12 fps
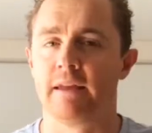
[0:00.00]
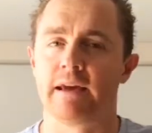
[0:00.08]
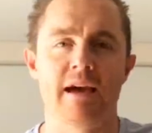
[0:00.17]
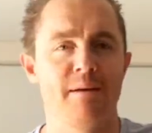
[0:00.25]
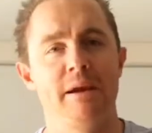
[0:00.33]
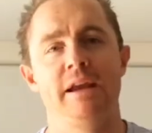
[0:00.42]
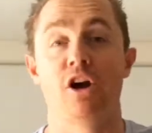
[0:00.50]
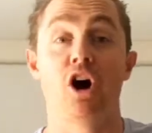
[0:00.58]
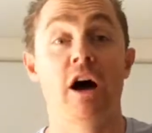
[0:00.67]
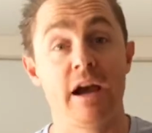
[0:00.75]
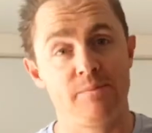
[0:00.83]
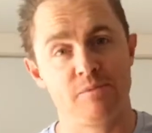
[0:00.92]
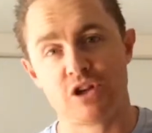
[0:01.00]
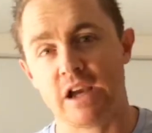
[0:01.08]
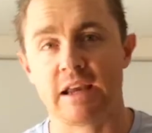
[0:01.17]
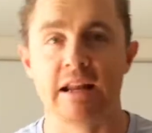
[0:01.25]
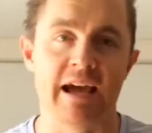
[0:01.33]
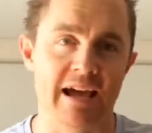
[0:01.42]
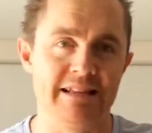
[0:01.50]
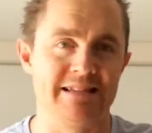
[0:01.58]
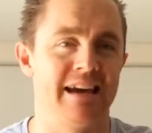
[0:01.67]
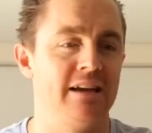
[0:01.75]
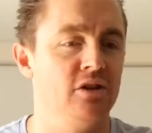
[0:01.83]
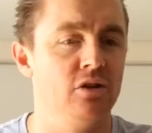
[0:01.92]
They come in, hi, shaking hands,
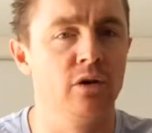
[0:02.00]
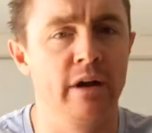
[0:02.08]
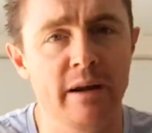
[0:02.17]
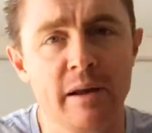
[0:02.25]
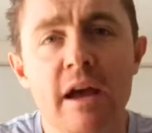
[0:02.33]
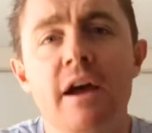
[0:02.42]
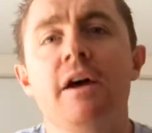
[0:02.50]
how you doing?